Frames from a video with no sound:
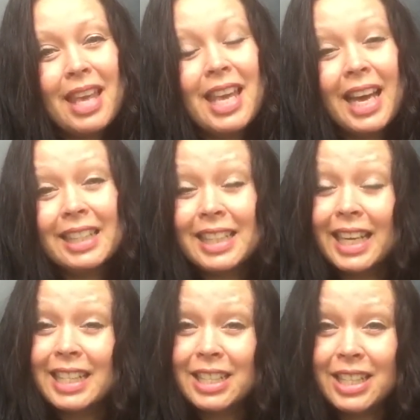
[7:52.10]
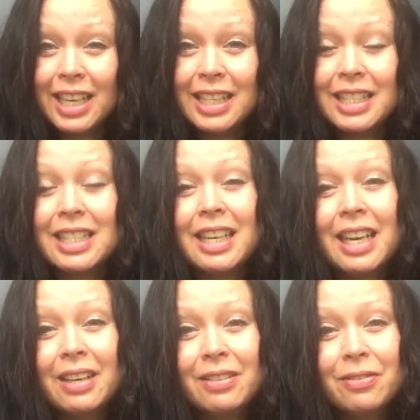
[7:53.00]
He has exchanged
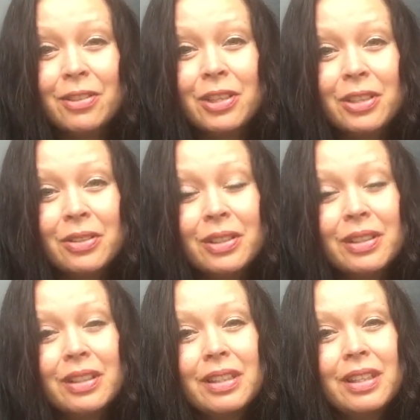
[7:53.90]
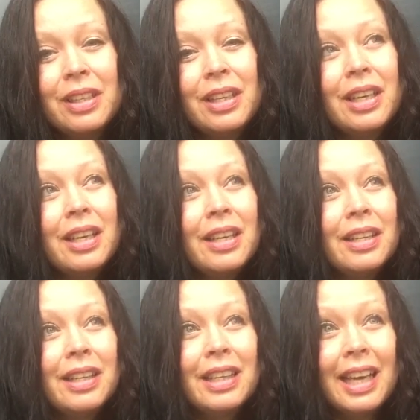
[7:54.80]
lives for you.
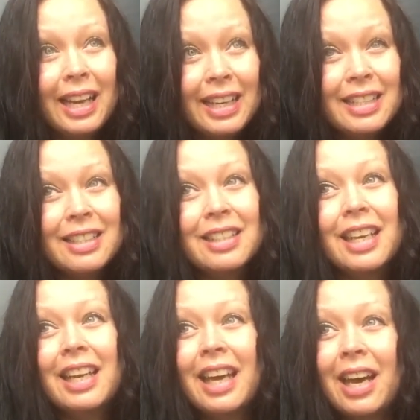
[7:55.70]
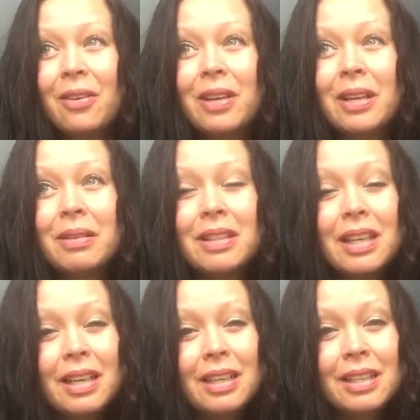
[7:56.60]
A later day, I will
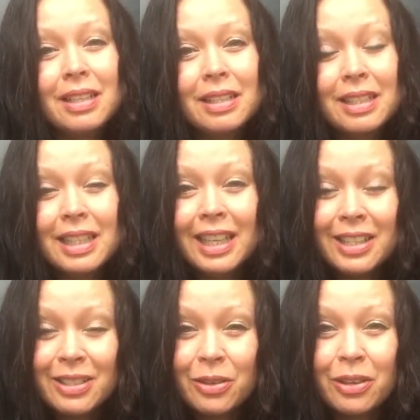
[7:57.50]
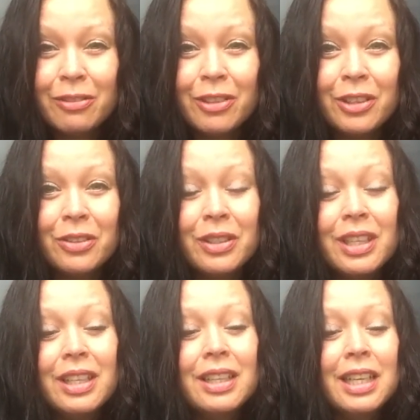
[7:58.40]
sing a song for you
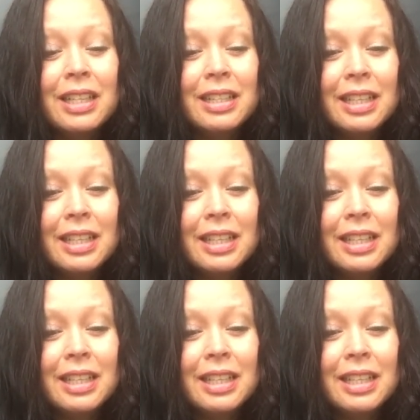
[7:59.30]
that